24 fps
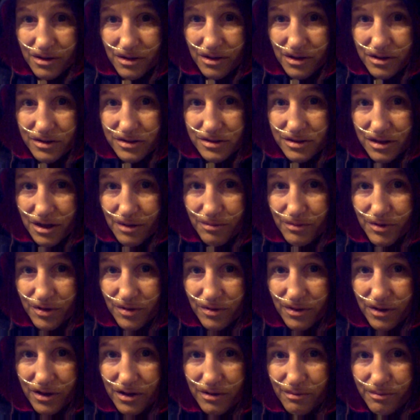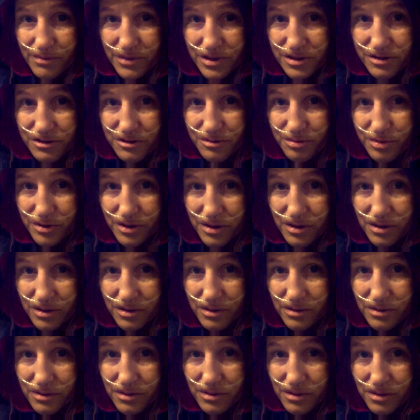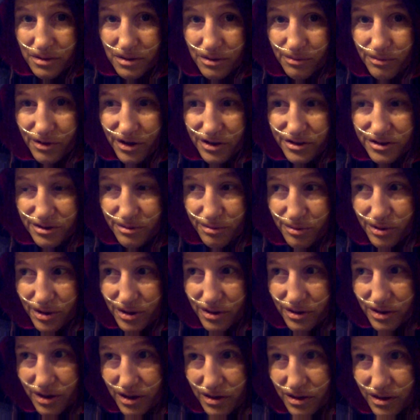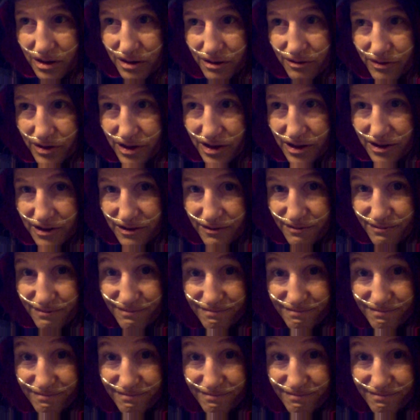next time you're like miserably ill, imagine being like that every day.